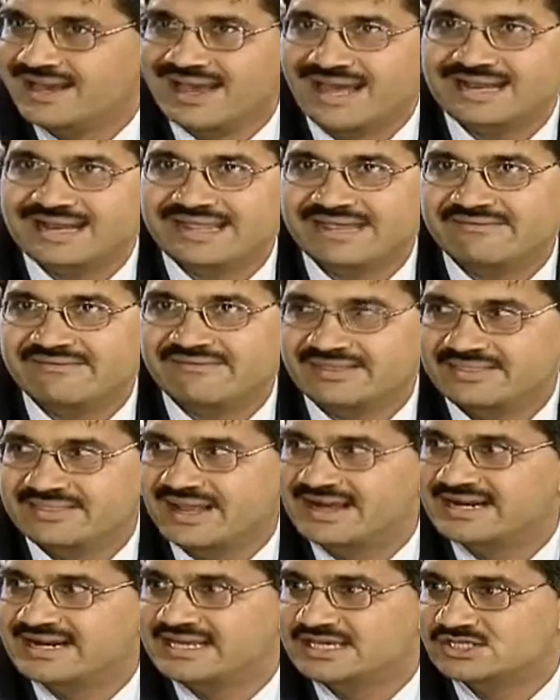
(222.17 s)
And given
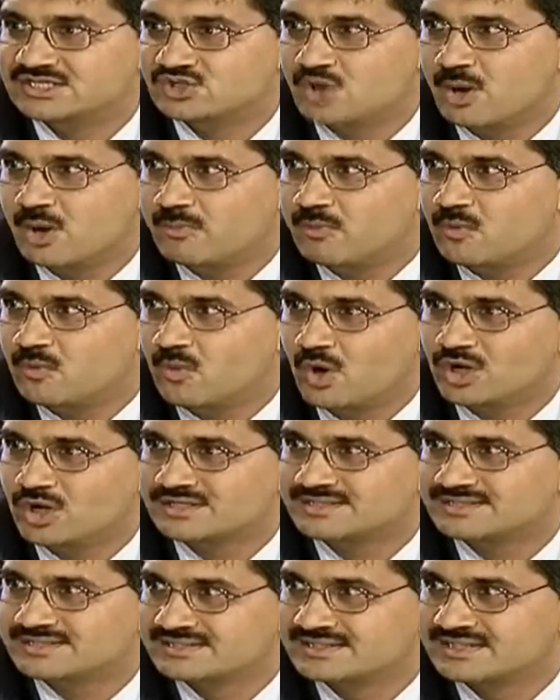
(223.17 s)
that ESOP
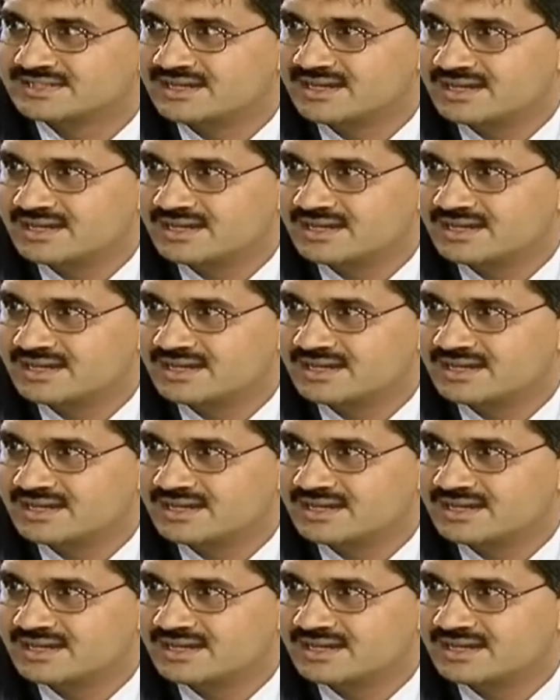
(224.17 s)
was